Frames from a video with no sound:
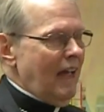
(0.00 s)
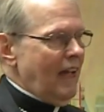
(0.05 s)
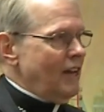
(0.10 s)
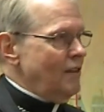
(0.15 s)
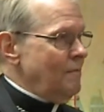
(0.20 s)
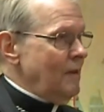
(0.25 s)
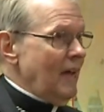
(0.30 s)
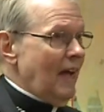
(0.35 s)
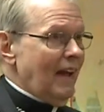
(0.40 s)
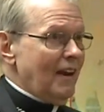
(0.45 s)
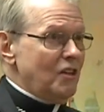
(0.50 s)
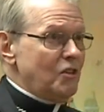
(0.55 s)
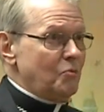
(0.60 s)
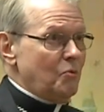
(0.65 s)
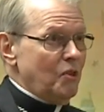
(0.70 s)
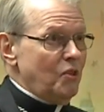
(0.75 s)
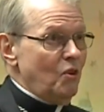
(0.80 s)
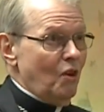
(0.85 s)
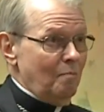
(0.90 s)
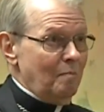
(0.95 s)
And to be
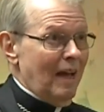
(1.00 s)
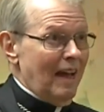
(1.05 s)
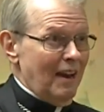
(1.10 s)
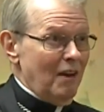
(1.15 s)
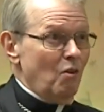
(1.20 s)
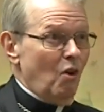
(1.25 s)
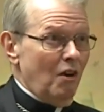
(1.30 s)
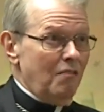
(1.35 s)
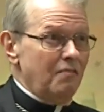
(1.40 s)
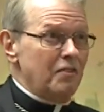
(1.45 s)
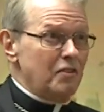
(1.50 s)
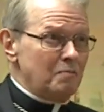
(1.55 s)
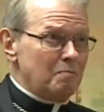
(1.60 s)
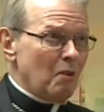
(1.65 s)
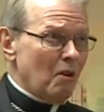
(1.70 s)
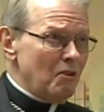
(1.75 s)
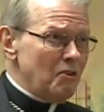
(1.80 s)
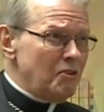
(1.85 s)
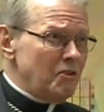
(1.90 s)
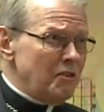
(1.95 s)
honest with you, I'm not an office
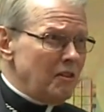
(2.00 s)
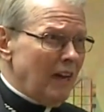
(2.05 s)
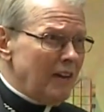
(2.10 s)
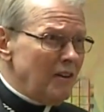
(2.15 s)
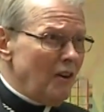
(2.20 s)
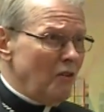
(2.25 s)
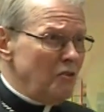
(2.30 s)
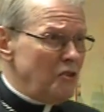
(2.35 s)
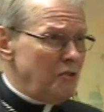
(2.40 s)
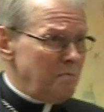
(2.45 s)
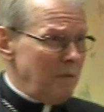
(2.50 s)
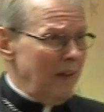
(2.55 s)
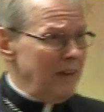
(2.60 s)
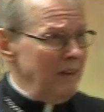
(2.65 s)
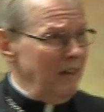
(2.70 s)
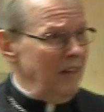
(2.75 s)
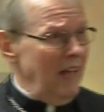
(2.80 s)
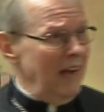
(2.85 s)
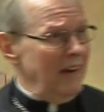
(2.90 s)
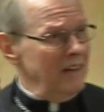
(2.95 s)
person. I don't
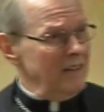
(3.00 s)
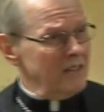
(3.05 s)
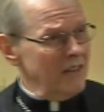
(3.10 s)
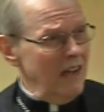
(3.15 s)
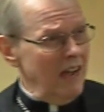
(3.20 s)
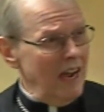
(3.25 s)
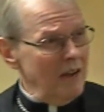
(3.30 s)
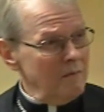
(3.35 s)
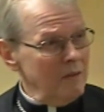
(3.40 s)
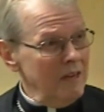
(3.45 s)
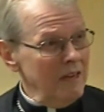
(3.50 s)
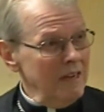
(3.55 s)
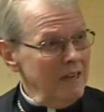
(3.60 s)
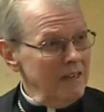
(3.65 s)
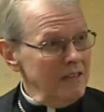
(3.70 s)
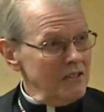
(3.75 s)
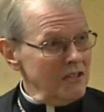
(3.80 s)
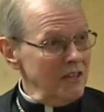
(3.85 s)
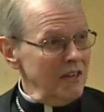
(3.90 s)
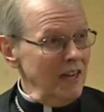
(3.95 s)
spend a lot of time
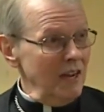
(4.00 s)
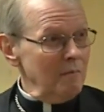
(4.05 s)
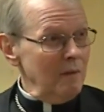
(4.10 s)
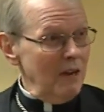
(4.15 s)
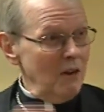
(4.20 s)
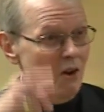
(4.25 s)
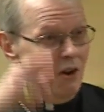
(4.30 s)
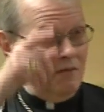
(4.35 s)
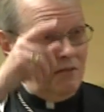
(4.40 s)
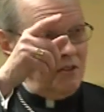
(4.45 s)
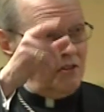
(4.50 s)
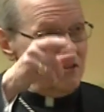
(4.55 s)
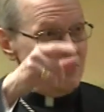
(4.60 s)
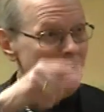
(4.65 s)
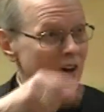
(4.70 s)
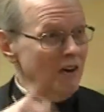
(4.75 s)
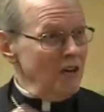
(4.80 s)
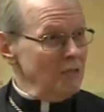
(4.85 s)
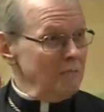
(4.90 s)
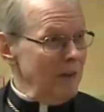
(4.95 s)
sitting in my office
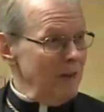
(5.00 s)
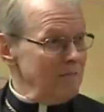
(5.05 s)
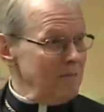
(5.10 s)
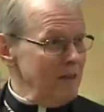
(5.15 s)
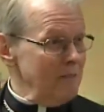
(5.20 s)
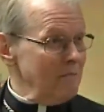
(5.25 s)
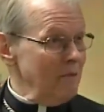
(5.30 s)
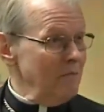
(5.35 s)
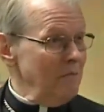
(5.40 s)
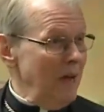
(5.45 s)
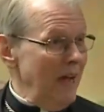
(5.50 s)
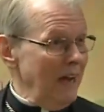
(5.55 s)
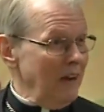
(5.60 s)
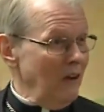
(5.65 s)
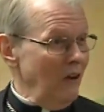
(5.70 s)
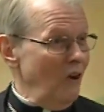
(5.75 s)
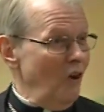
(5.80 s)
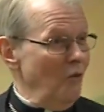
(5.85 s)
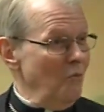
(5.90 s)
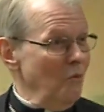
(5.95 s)
chair, as my people
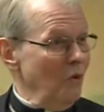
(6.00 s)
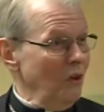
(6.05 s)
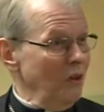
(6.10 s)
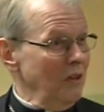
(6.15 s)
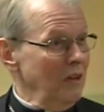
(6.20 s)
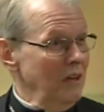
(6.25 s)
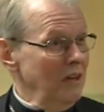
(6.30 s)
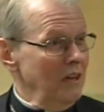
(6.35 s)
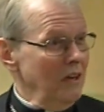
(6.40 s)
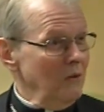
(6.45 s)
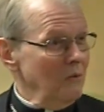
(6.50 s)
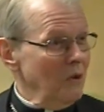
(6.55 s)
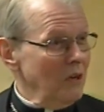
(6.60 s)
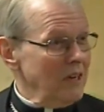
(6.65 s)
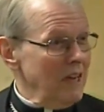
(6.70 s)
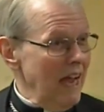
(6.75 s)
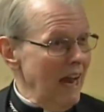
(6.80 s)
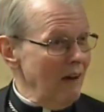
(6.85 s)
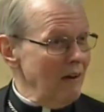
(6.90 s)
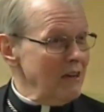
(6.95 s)
back home will, will
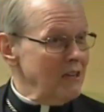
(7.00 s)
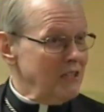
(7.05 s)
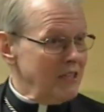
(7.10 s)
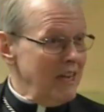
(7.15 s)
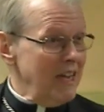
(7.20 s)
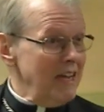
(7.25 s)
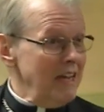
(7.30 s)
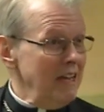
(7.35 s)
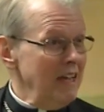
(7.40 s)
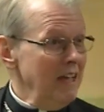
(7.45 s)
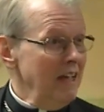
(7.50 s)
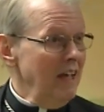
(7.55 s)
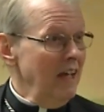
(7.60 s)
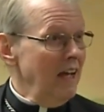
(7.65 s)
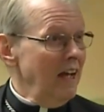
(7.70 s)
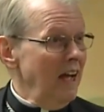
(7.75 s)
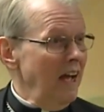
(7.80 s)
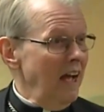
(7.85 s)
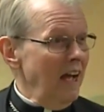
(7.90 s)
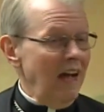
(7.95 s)
guarantee.
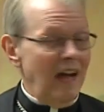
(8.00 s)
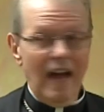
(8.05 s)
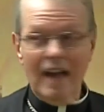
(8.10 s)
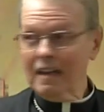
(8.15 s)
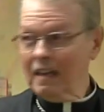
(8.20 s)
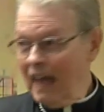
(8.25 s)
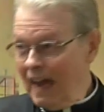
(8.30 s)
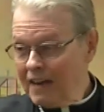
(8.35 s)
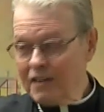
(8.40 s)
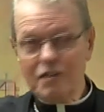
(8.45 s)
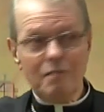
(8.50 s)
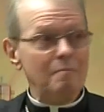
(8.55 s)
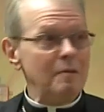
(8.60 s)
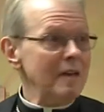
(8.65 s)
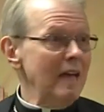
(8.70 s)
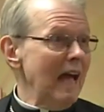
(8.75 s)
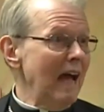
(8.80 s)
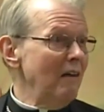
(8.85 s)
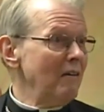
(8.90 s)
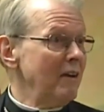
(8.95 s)
Uh, I like to
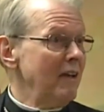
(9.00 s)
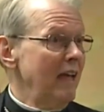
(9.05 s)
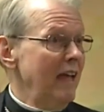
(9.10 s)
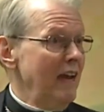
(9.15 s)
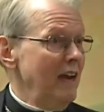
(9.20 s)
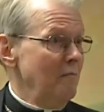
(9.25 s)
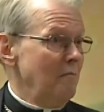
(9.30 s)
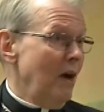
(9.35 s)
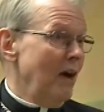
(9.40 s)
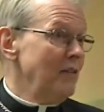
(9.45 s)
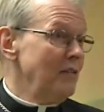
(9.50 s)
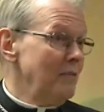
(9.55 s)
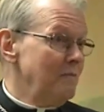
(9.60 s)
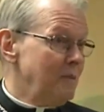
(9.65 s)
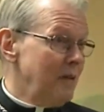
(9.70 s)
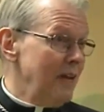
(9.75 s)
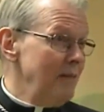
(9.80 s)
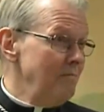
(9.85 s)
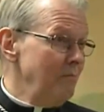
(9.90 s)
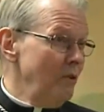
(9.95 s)
be out and among the
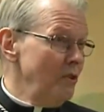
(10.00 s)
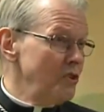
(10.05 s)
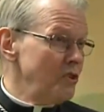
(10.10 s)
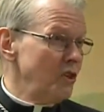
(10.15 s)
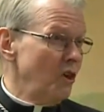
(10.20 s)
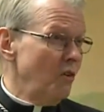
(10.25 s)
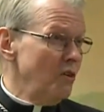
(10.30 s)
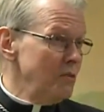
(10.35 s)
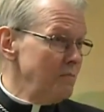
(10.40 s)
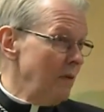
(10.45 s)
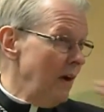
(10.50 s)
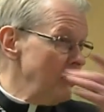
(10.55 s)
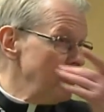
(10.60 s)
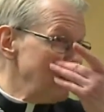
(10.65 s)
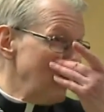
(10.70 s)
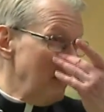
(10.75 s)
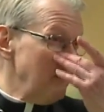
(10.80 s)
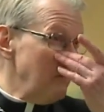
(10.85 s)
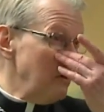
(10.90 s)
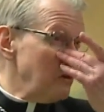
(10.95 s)
people, so as
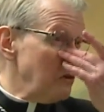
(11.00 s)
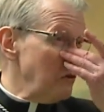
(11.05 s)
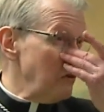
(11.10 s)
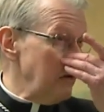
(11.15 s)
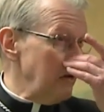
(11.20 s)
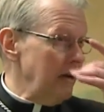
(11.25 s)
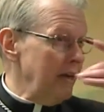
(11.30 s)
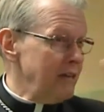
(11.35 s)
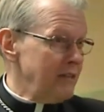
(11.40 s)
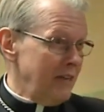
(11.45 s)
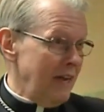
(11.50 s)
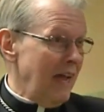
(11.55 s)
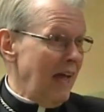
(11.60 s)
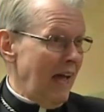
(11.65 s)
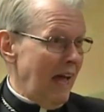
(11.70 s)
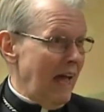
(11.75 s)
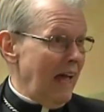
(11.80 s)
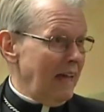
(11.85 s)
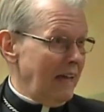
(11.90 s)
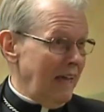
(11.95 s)
much opportunity as I
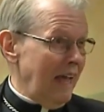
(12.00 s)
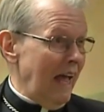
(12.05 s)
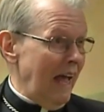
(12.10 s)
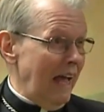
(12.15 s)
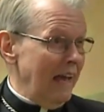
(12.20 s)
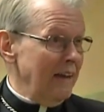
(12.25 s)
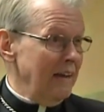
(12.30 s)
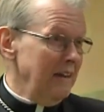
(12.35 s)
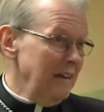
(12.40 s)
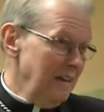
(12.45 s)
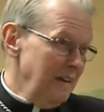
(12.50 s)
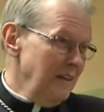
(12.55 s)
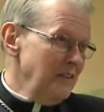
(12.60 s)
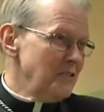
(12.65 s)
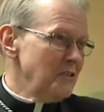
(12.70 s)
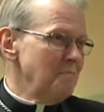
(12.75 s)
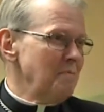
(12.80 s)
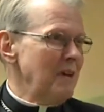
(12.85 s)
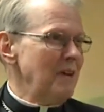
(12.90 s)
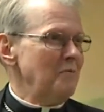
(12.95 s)
ha- can
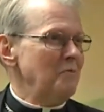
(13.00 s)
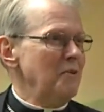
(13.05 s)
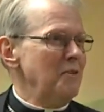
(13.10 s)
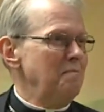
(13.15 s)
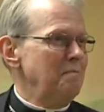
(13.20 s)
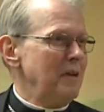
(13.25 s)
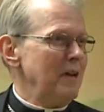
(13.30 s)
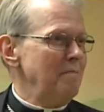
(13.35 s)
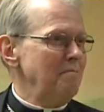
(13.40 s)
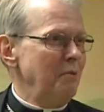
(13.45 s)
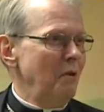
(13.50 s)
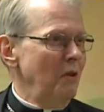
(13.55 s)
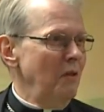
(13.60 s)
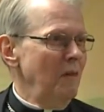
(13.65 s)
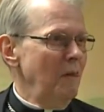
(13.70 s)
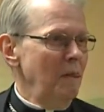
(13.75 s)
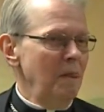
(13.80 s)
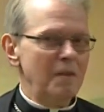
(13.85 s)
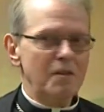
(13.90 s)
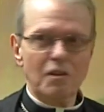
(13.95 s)
to meet with
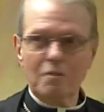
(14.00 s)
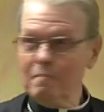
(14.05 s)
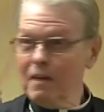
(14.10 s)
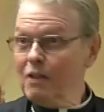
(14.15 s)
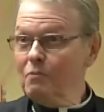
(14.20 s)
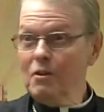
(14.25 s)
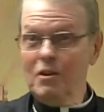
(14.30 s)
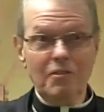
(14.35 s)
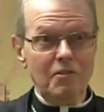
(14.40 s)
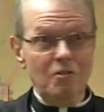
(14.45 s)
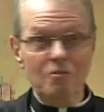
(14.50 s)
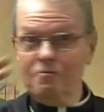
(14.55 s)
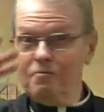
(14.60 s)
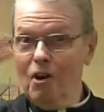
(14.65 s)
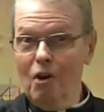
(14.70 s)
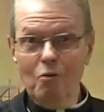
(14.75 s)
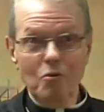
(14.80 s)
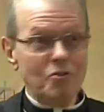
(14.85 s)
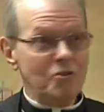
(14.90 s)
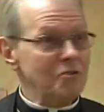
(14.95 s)
people, to meet with you
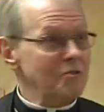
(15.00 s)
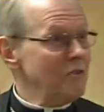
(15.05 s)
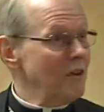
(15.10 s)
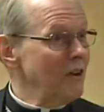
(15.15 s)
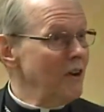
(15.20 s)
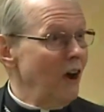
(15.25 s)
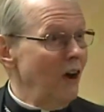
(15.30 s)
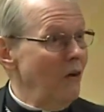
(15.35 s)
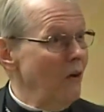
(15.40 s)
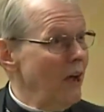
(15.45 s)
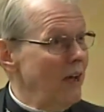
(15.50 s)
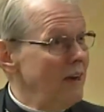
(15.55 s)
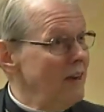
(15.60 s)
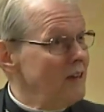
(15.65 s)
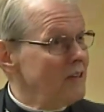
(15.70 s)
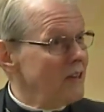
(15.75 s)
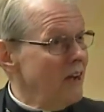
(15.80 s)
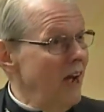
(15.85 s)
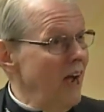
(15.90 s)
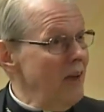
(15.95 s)
folks, you know,
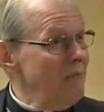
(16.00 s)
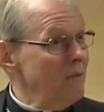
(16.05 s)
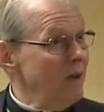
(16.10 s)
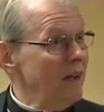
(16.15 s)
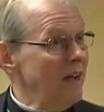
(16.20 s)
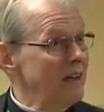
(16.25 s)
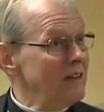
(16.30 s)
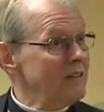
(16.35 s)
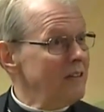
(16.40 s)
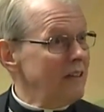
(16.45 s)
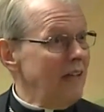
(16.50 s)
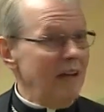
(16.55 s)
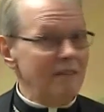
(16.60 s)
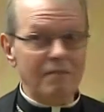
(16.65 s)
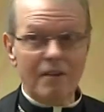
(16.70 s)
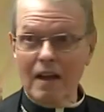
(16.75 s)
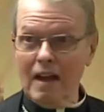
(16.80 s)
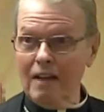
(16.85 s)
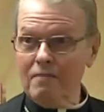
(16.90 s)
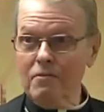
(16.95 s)
anytime, uh, to
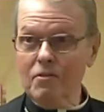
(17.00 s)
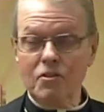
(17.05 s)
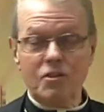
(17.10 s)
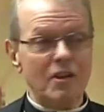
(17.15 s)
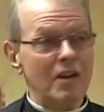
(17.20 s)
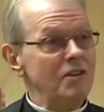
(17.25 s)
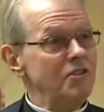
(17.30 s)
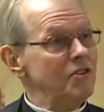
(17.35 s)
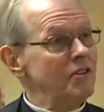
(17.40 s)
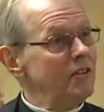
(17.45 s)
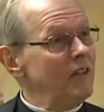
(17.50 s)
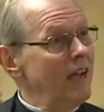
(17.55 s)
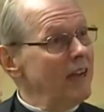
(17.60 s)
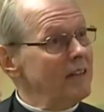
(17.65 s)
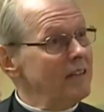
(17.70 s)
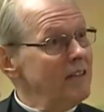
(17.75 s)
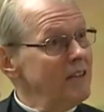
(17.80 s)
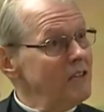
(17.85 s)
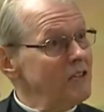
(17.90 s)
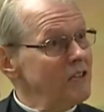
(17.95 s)
have a conversation
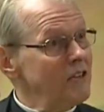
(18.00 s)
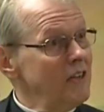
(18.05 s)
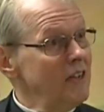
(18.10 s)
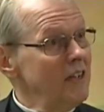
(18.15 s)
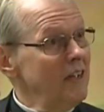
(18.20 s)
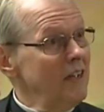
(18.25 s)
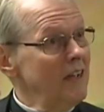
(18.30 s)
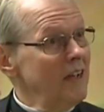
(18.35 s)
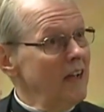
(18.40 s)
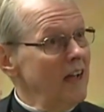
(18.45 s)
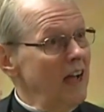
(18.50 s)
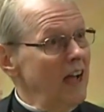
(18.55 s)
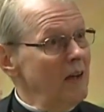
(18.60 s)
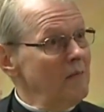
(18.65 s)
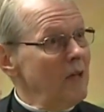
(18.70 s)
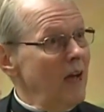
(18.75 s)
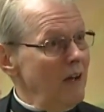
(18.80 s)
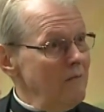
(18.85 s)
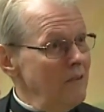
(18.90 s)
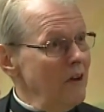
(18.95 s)
like this.
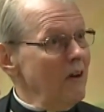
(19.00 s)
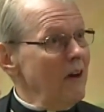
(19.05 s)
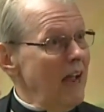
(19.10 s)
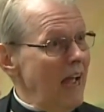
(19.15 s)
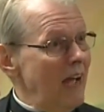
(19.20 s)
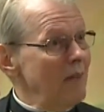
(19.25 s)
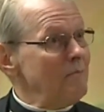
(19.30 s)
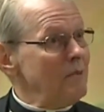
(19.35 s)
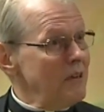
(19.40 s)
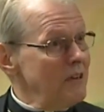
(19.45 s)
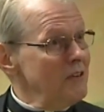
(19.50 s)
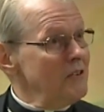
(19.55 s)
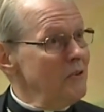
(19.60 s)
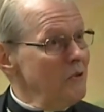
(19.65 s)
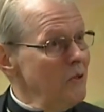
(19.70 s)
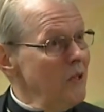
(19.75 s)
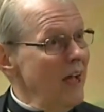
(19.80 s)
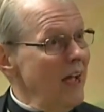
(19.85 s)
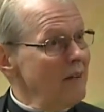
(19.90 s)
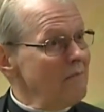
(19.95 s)
Um, I'm very happy to
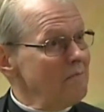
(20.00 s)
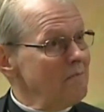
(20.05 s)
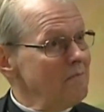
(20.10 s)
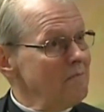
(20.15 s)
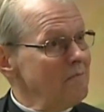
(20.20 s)
do that.